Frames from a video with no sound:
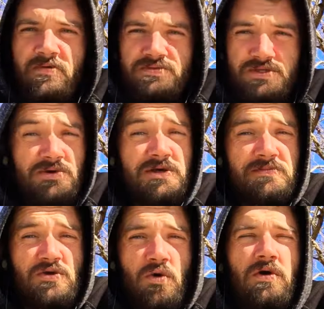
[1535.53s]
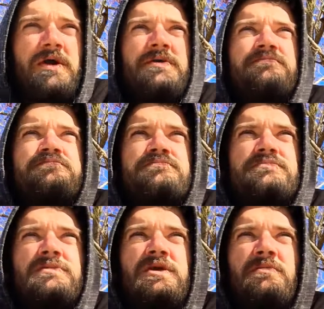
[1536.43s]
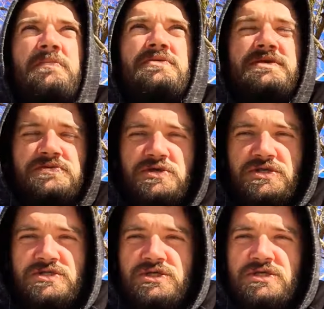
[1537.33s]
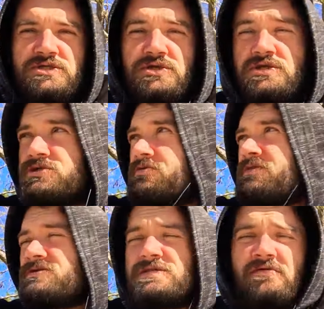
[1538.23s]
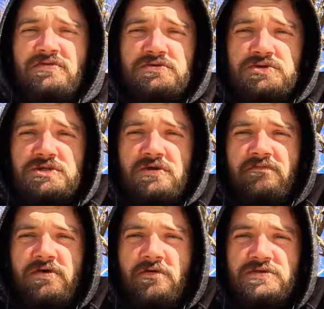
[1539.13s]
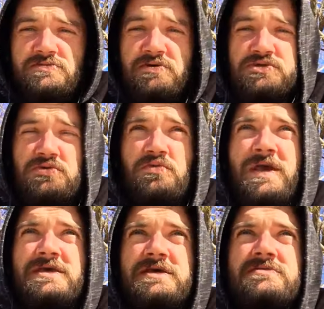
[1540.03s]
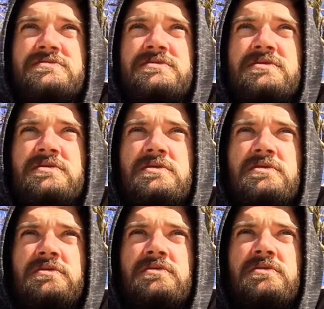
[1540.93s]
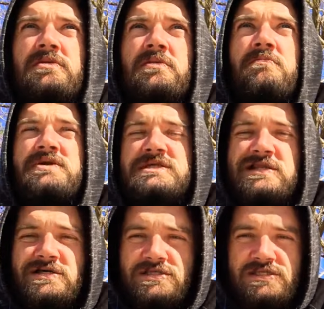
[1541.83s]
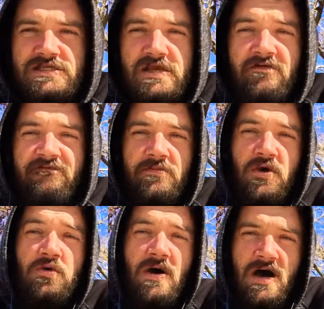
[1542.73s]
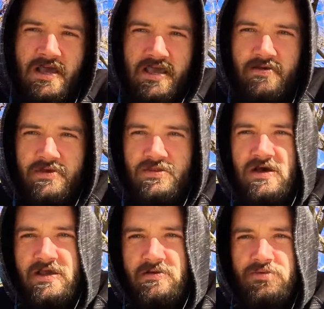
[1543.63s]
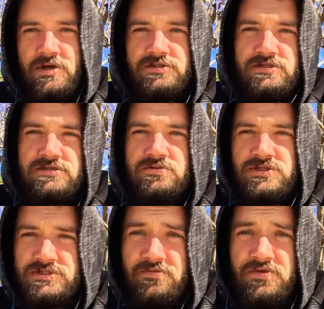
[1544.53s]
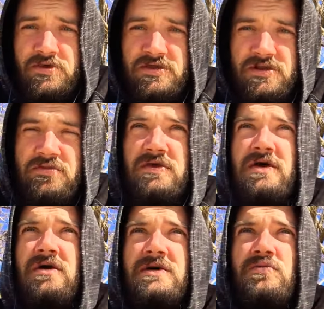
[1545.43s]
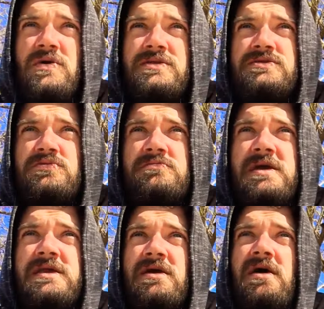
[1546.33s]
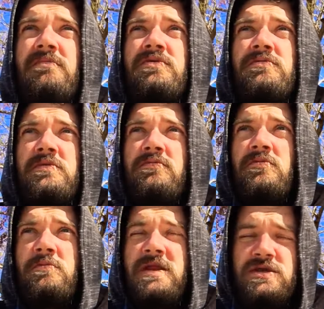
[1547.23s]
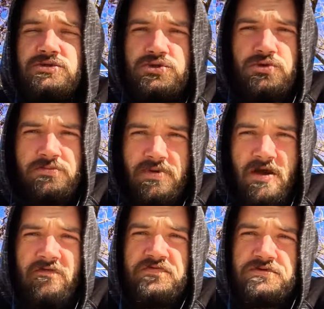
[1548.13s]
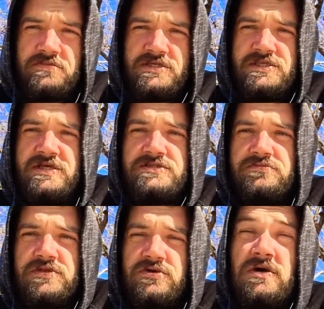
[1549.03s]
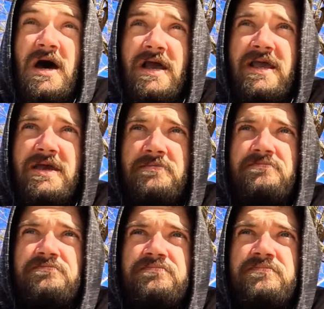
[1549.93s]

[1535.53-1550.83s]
I'm still going to be Corey. You know, my beliefs are going to change. They're going to shift. That's the evolution of the spiritual awakening. But to not steer from who I am in the I am presence, which is everything and nothing all at once, remaining humble but remaining true and powerful in my stance of the I am.